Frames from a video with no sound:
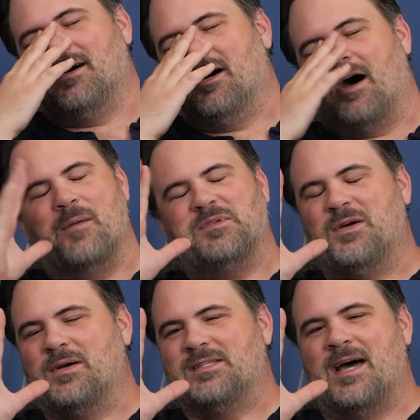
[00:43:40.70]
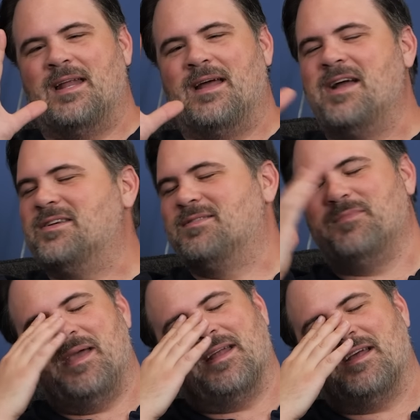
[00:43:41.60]
oh, I'm so excited. I just
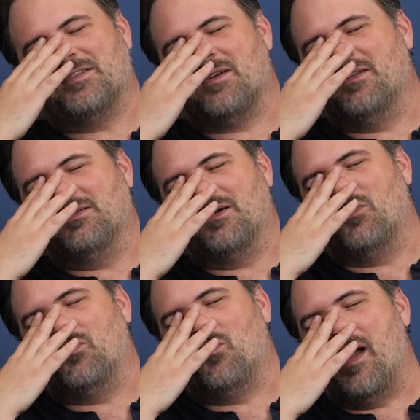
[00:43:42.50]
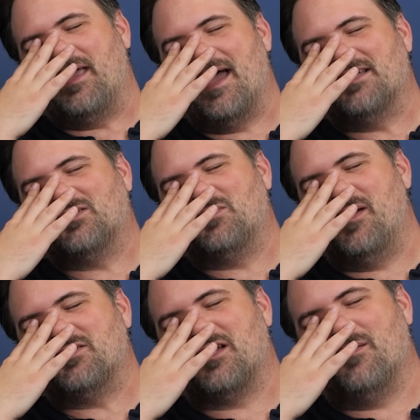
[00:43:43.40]
man, I just heard there's a White Castle
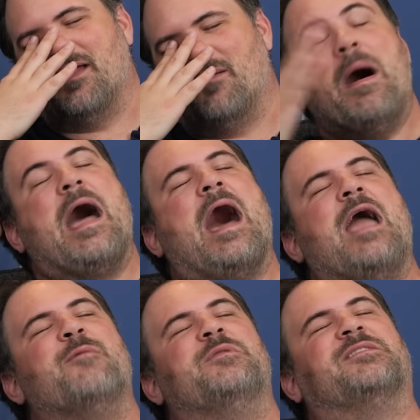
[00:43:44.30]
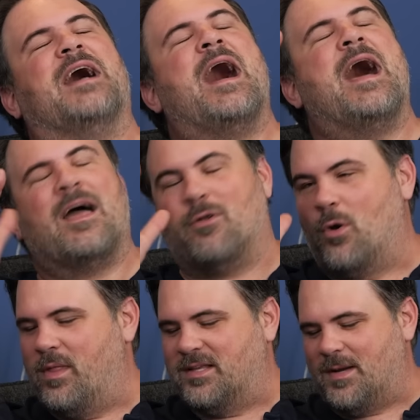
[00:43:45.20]
expansion coming out. My hype is high. I don't know
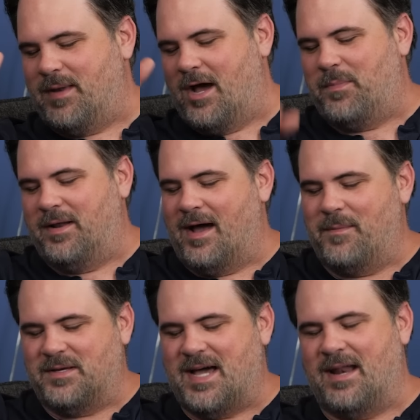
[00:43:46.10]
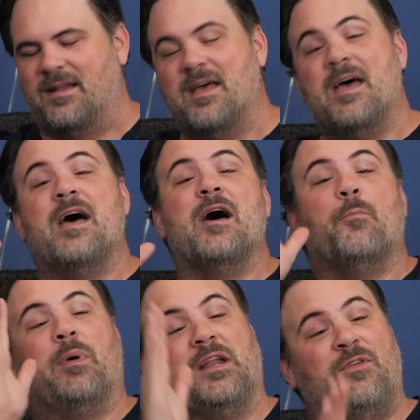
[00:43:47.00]
when that's coming out, but I'm excited.
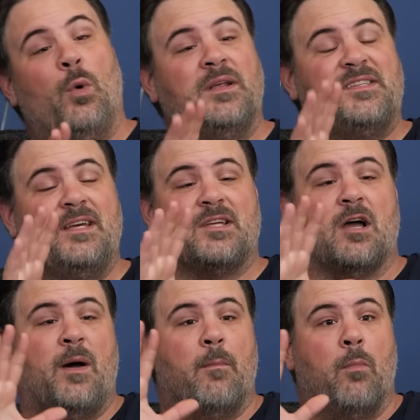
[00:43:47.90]
But if you want to see us talk about